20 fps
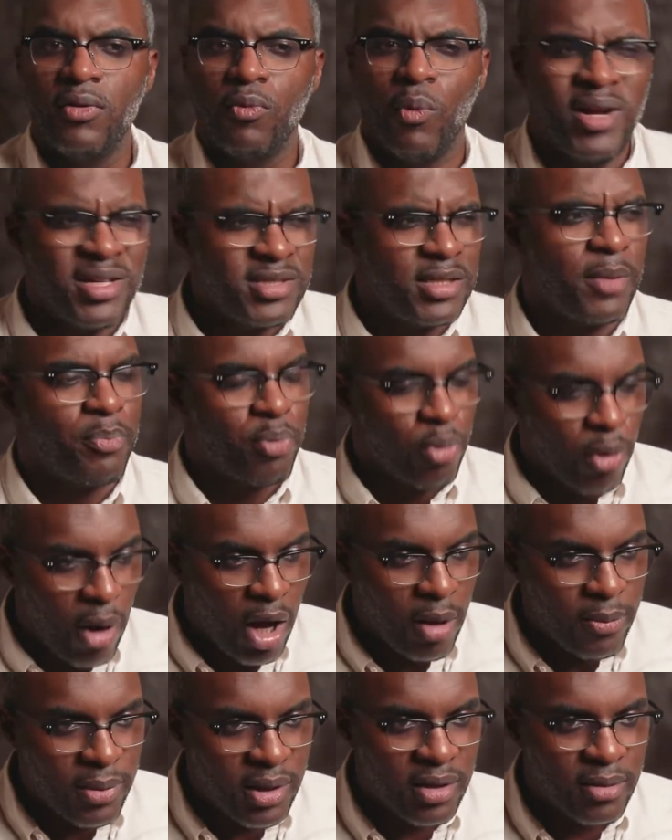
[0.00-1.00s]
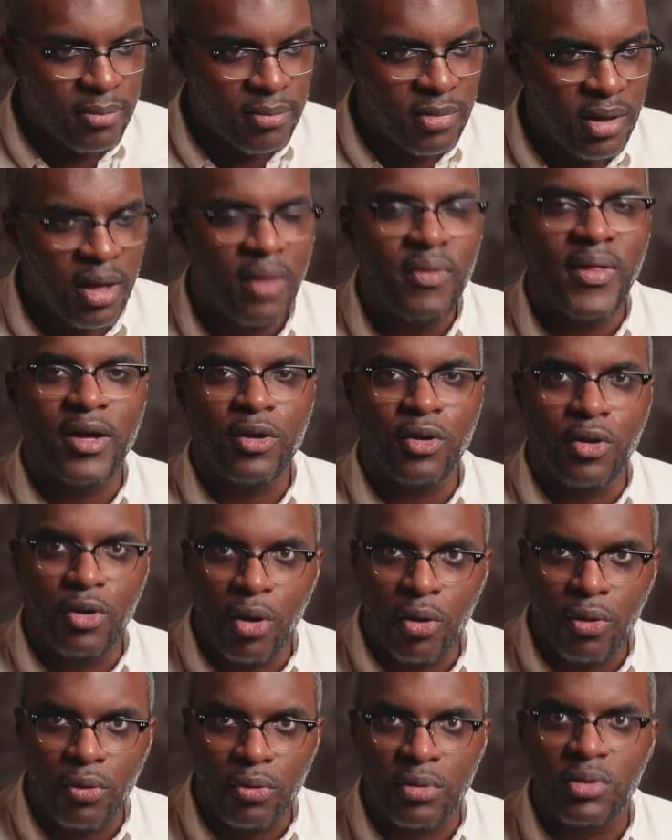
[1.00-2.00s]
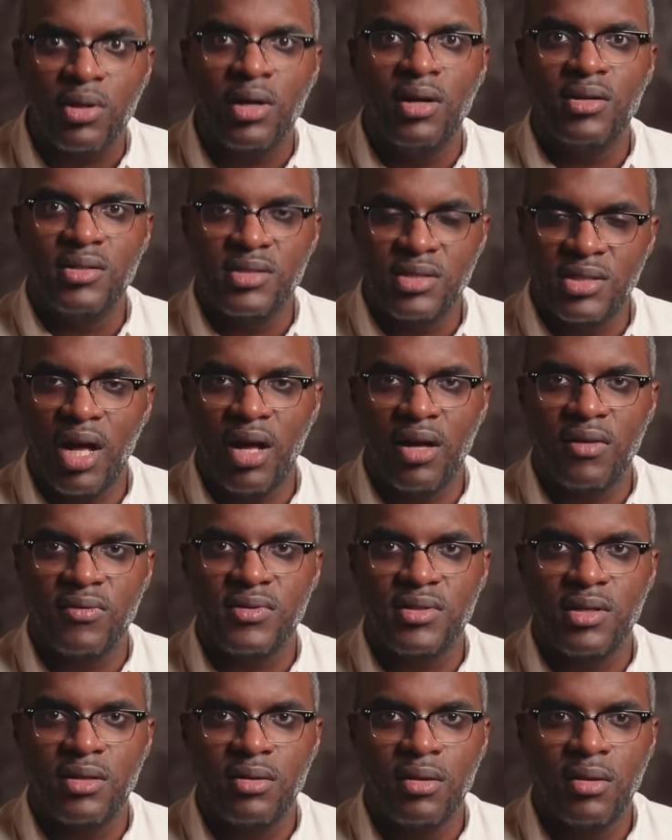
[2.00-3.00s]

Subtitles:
What is the problem that gold solves?